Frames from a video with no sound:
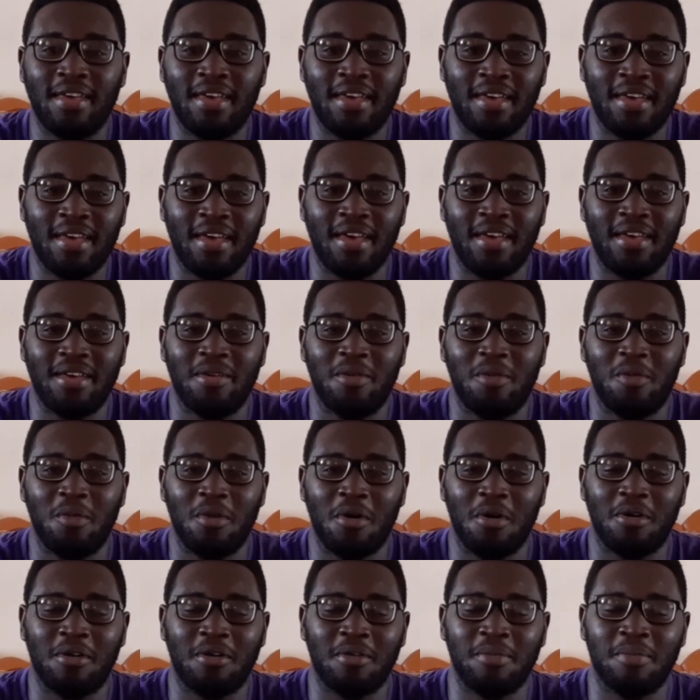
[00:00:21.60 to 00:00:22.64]
Hey,
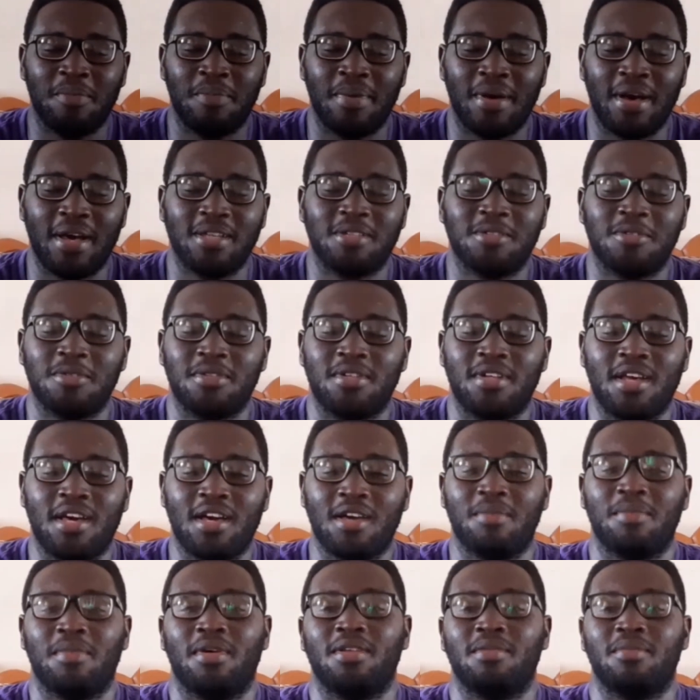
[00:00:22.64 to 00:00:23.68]
welcome back to
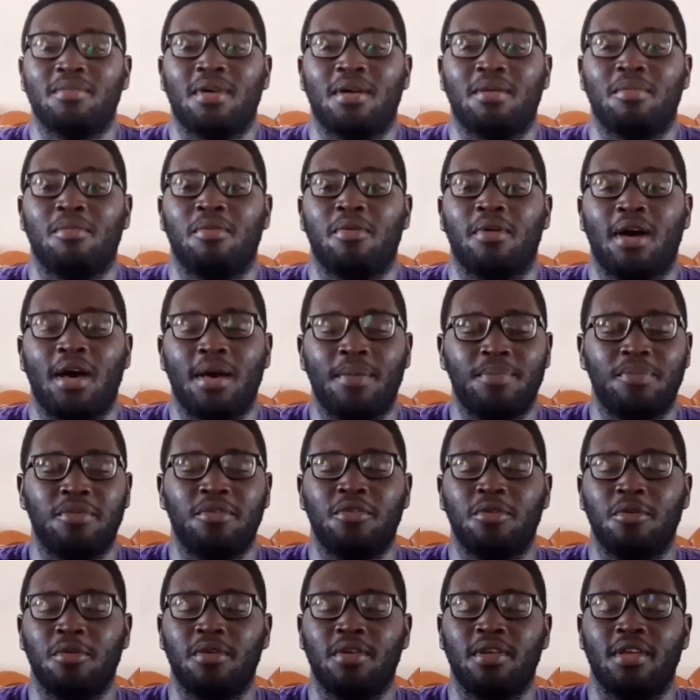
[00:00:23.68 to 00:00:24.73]
Kpakpo. Happy
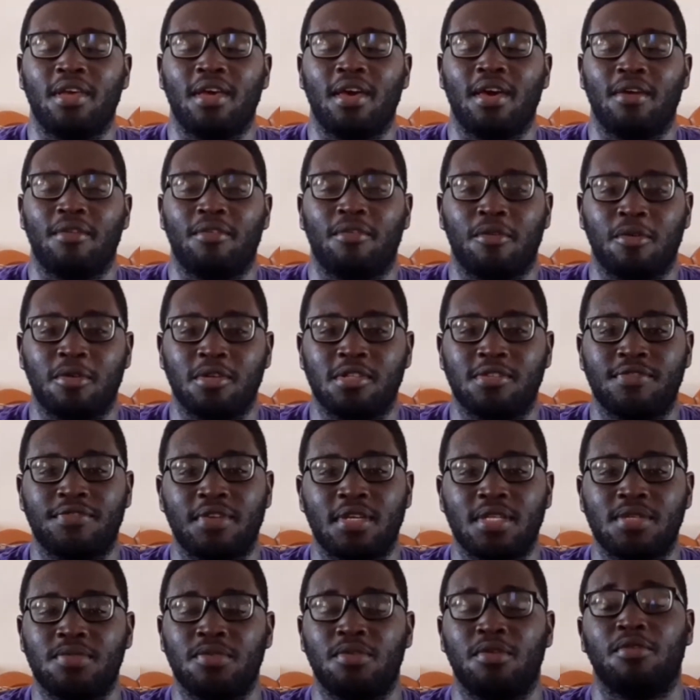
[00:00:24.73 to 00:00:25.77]
New Year. Of course,
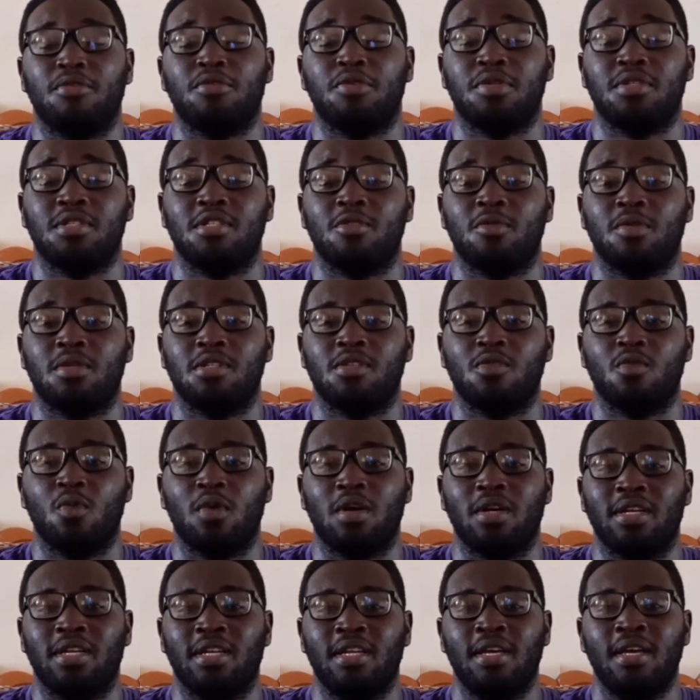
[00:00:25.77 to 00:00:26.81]
first video
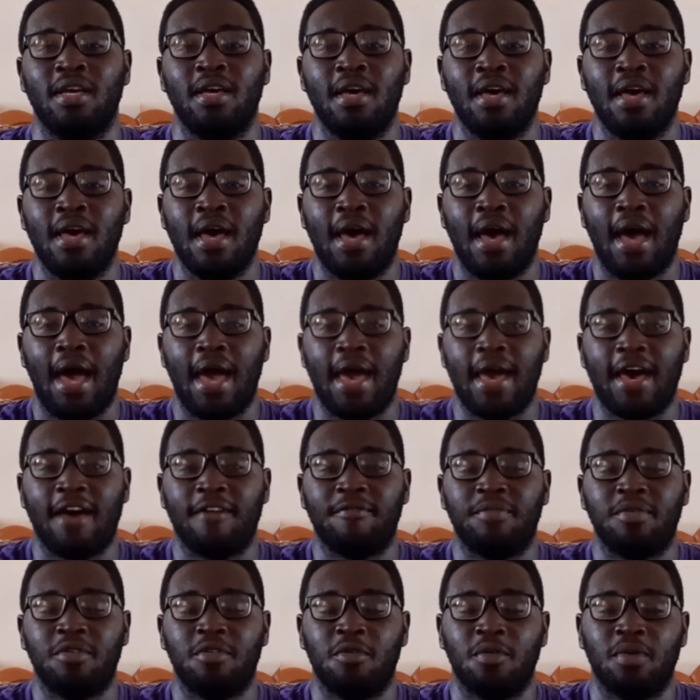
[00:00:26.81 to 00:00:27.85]
2021. I
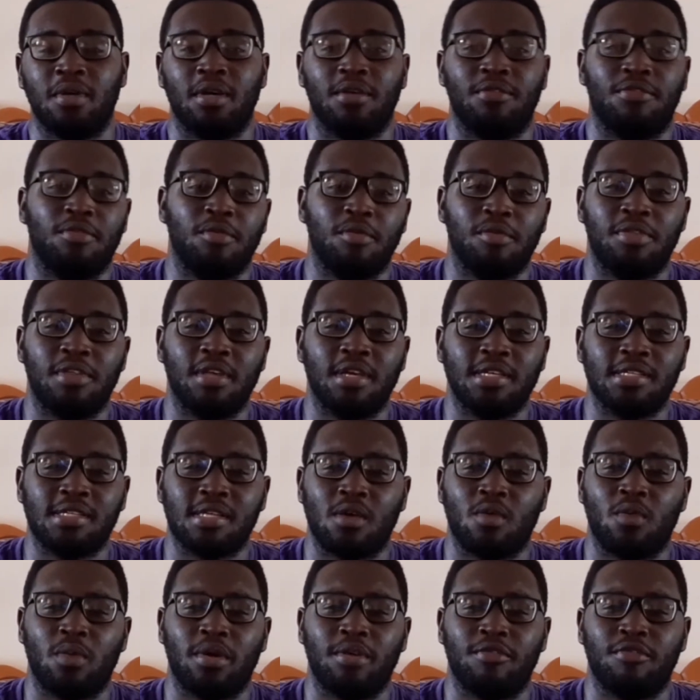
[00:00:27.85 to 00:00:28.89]
have been doing a few things
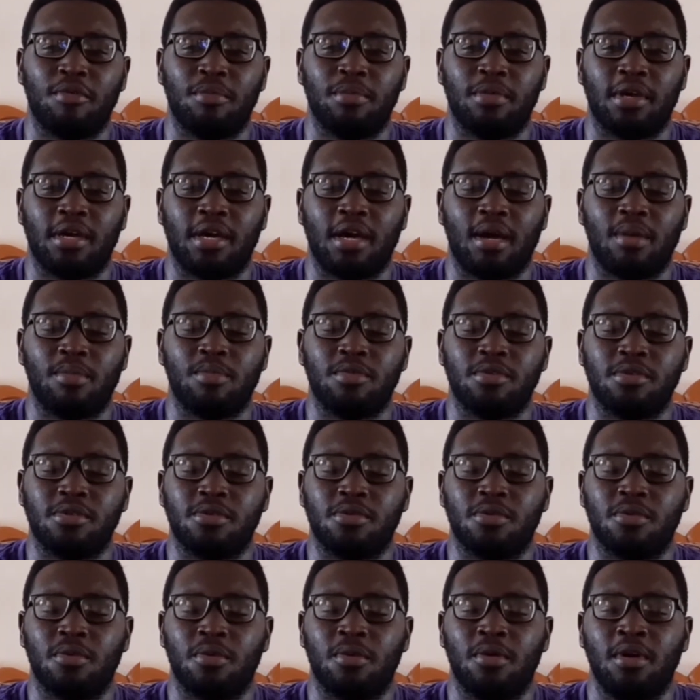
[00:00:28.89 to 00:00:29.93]
away from the camera,
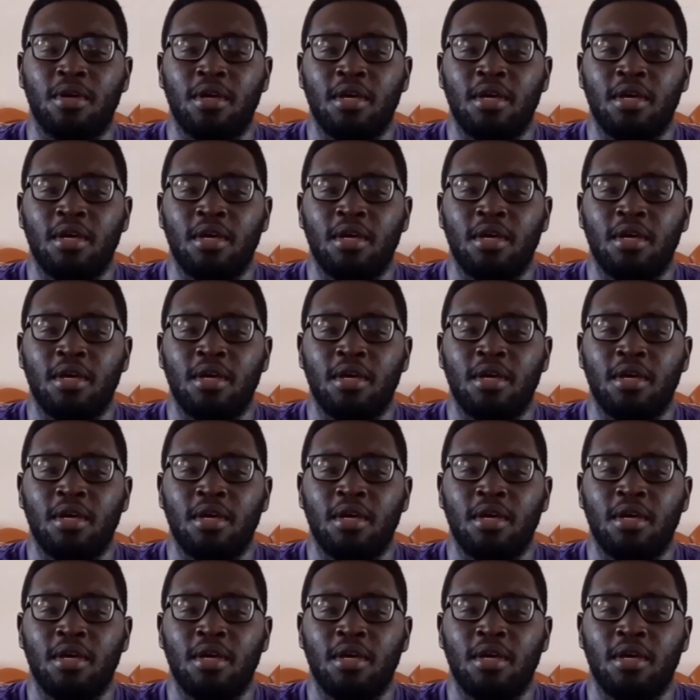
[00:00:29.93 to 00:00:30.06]
so